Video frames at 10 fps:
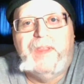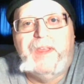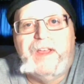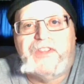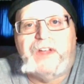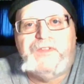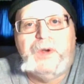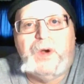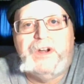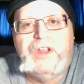It's
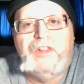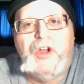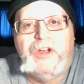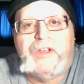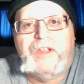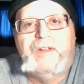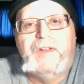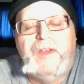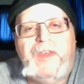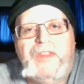everywhere you look.
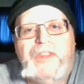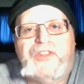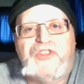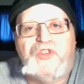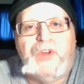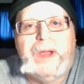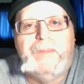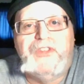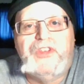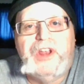The
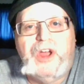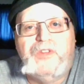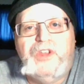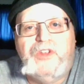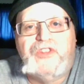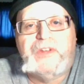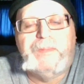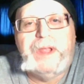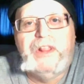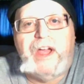streams, used to
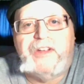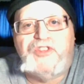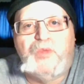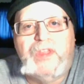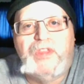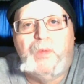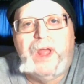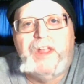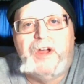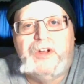be lush with
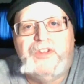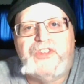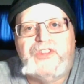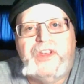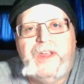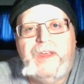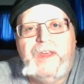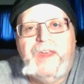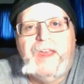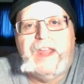willows,
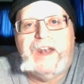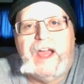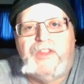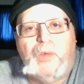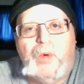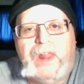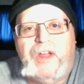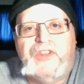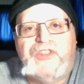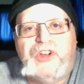and now the
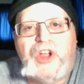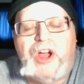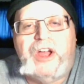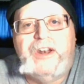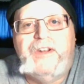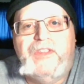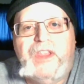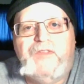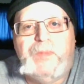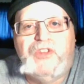willows are gone.
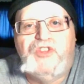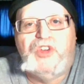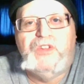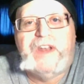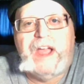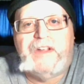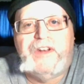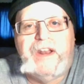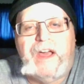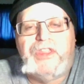They've been chewed down to
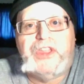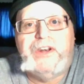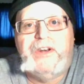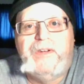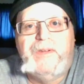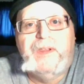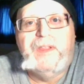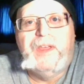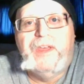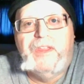nothing.
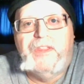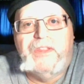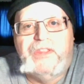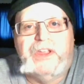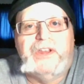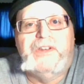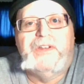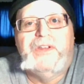The